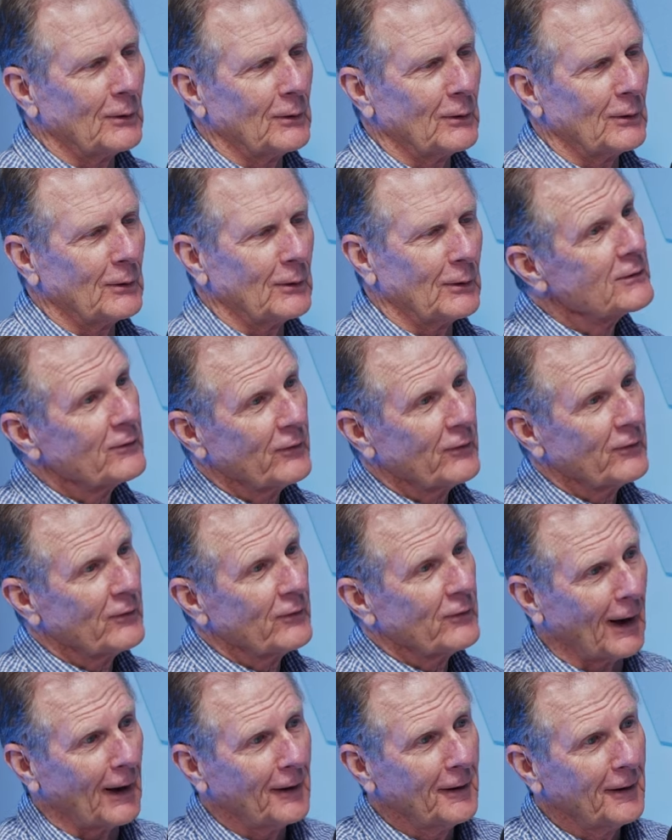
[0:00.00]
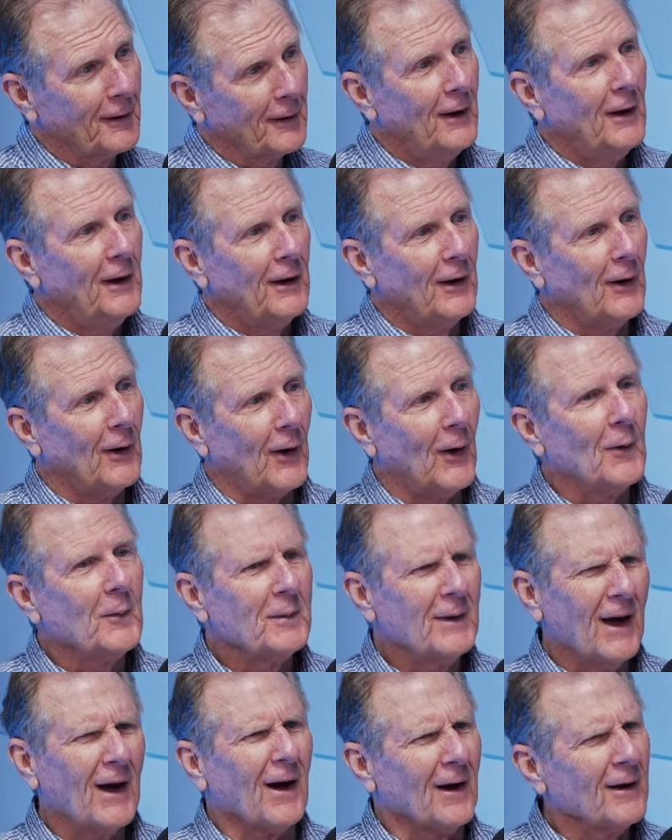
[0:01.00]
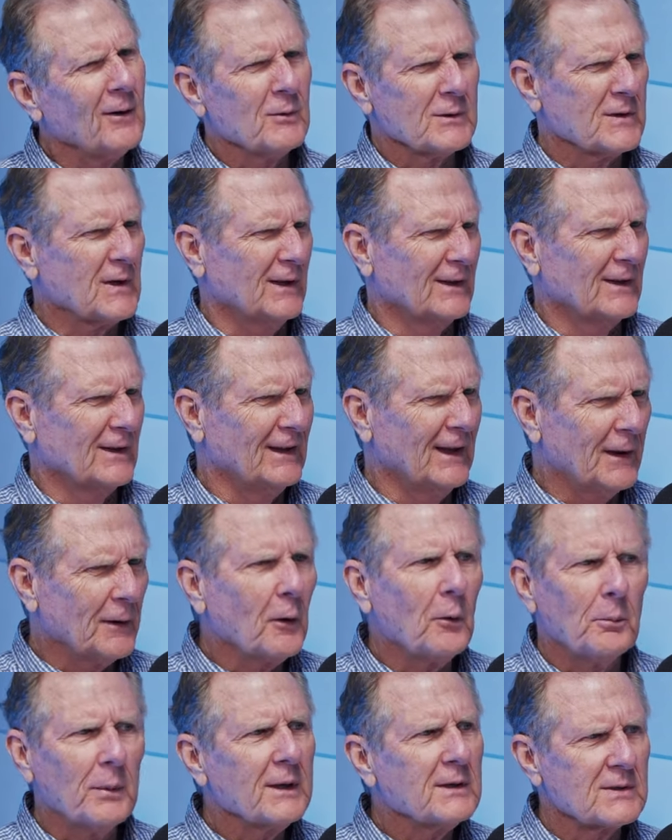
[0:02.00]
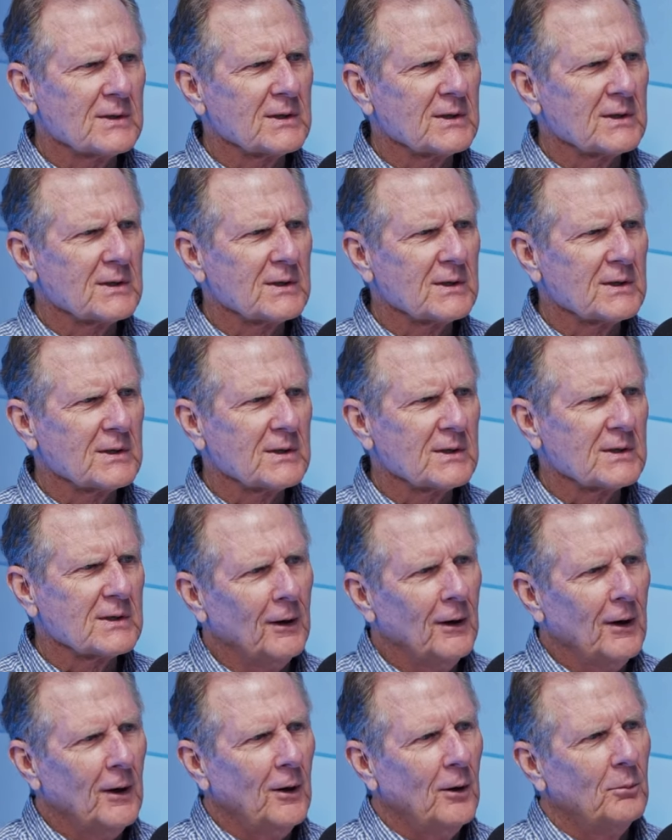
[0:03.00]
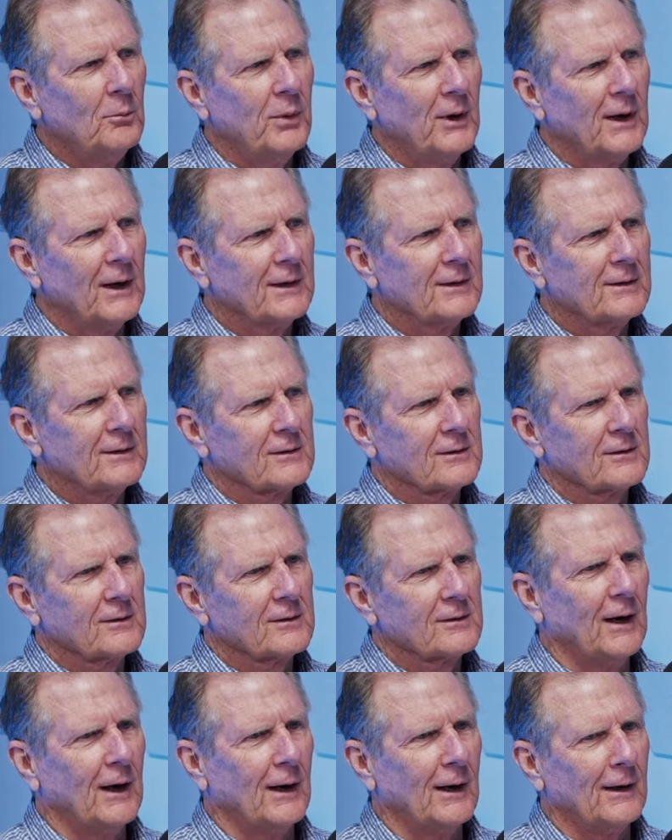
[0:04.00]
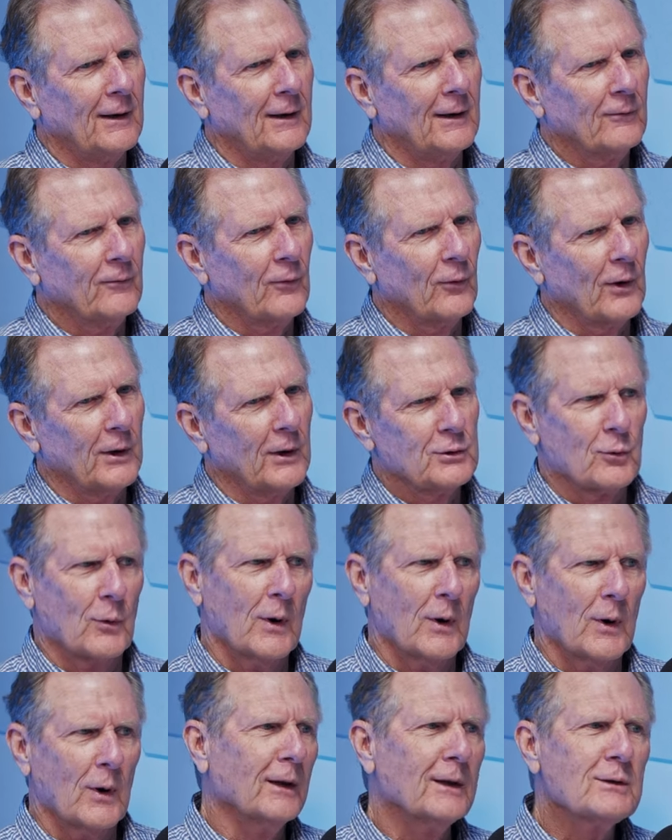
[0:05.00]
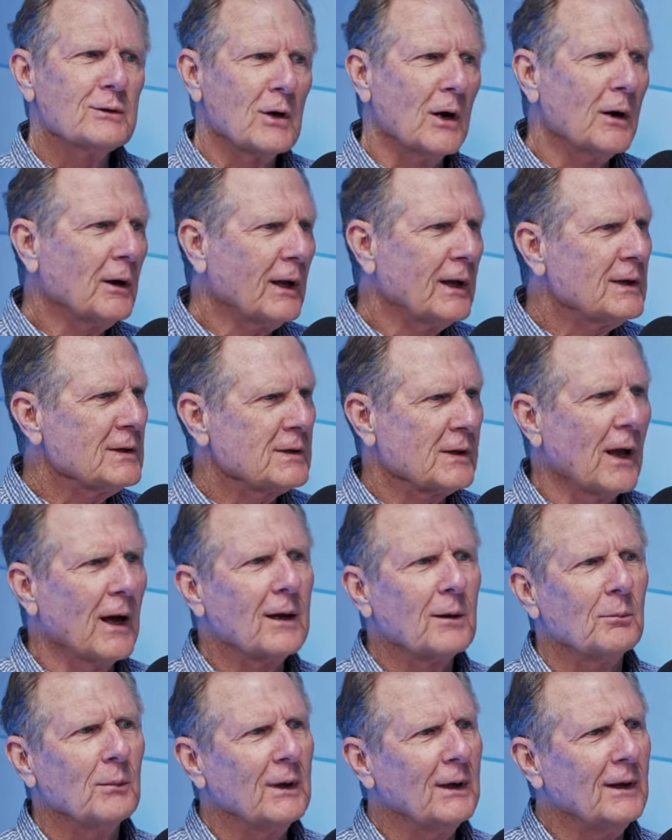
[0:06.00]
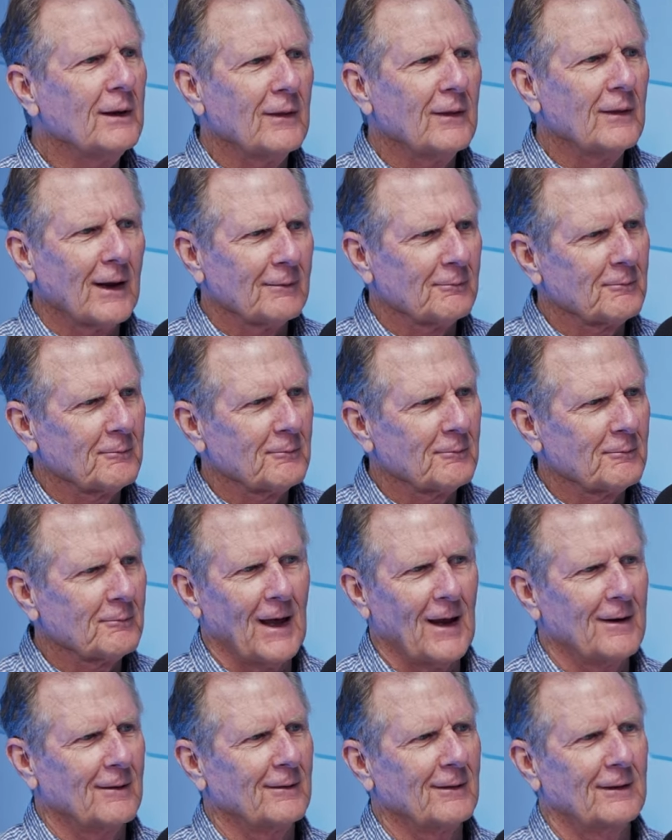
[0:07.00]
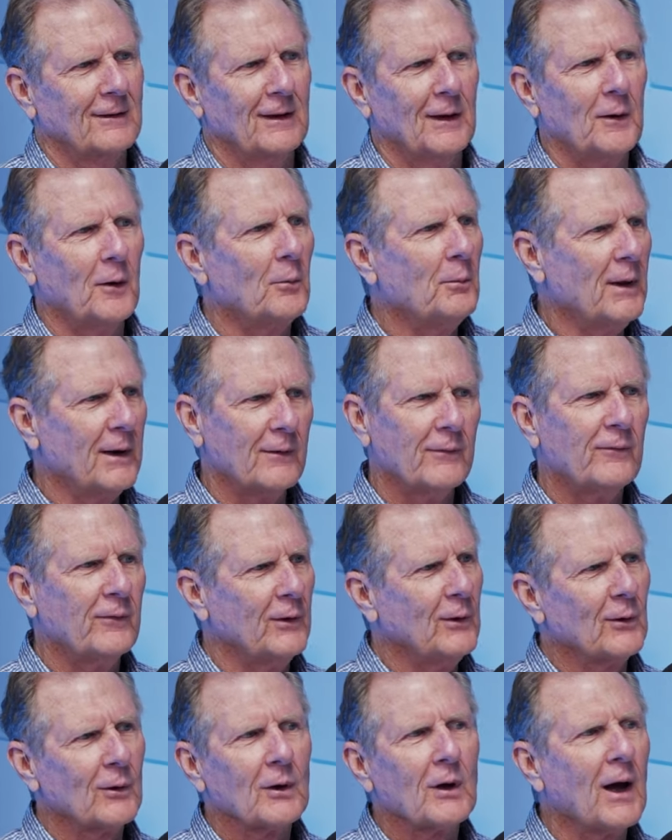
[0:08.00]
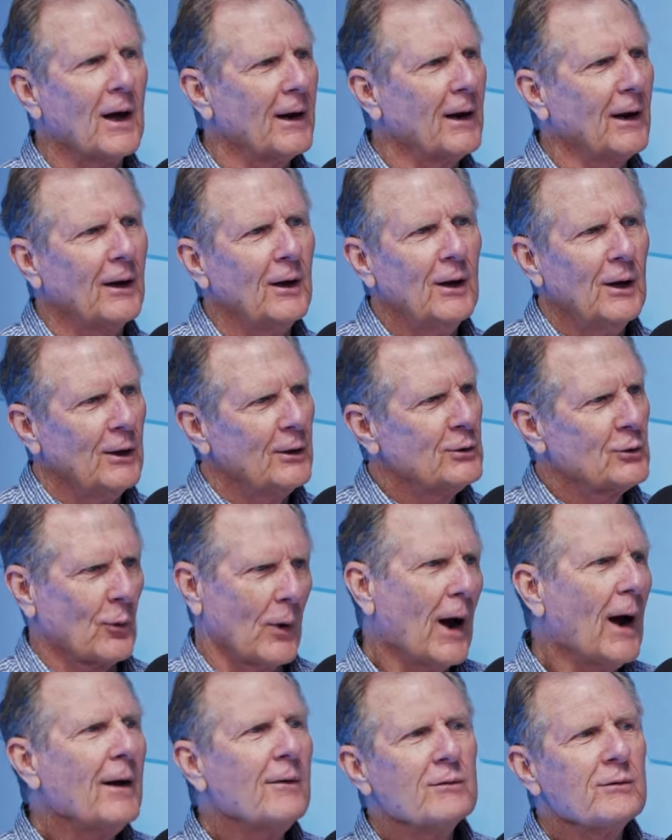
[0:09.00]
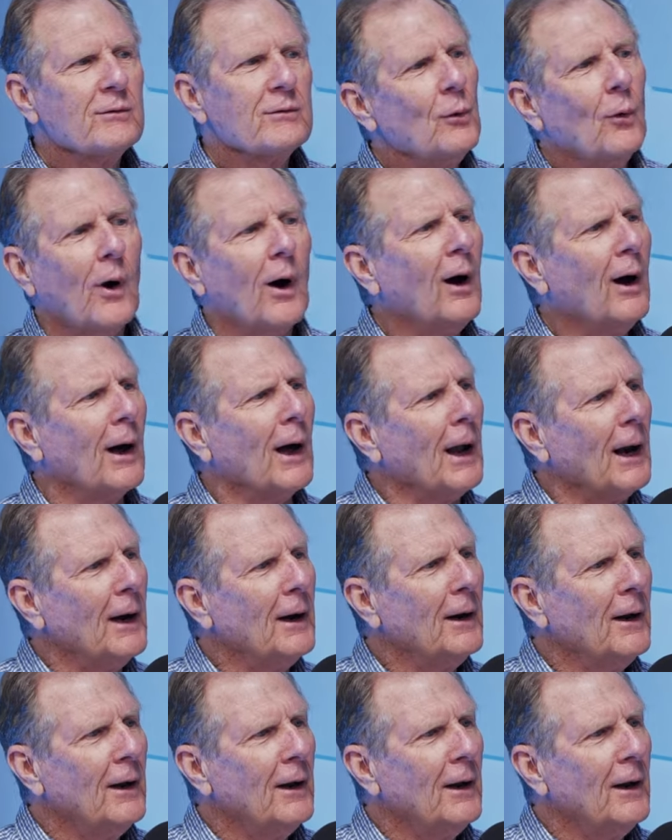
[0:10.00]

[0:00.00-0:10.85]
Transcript: not just flying. Right. You know, yeah, it was a little bit scary, but for adrenaline junkies like me, that little bit of fear kind of drives you on.